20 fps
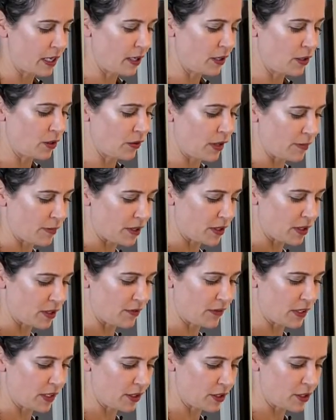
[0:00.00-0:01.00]
on who I'm
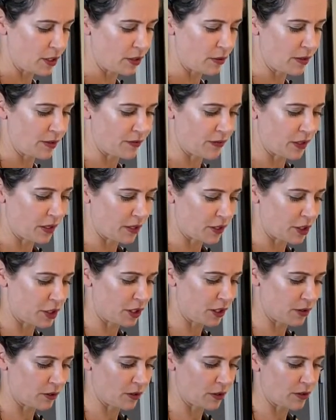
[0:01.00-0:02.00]
serving it to, if there are
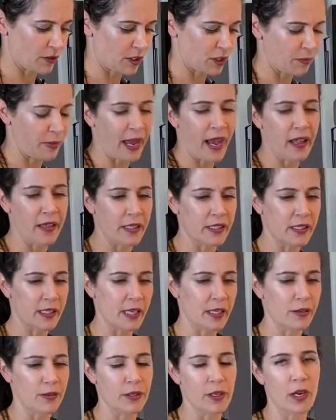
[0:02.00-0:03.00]
children whose palates I
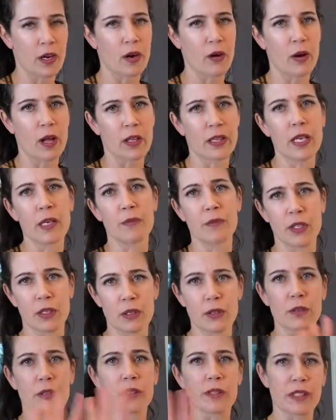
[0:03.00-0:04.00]
don't know, I'll keep the
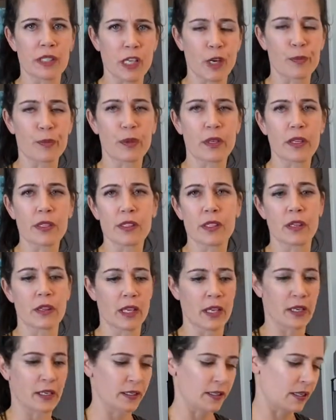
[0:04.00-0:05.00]
noodles separate so
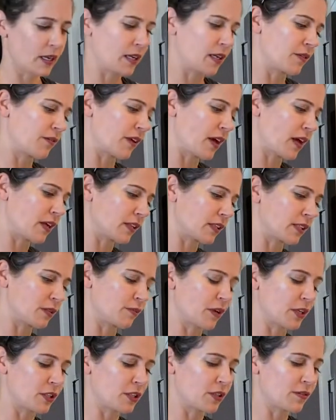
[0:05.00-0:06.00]
they can kind of add as
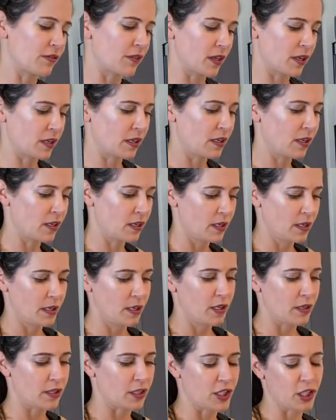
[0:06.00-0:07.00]
much of
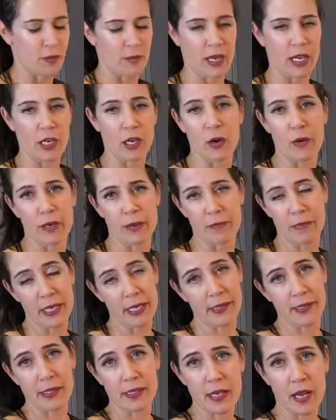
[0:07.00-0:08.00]
the tomato and
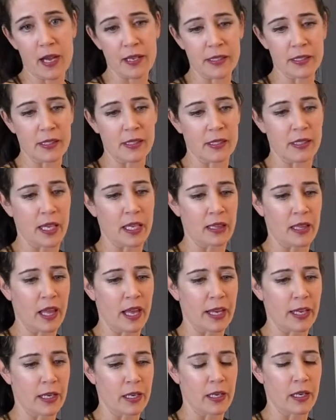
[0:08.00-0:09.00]
bean sauce as they
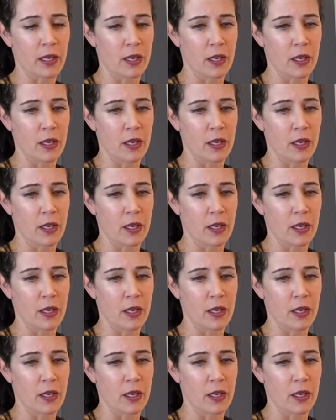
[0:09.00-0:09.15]
like.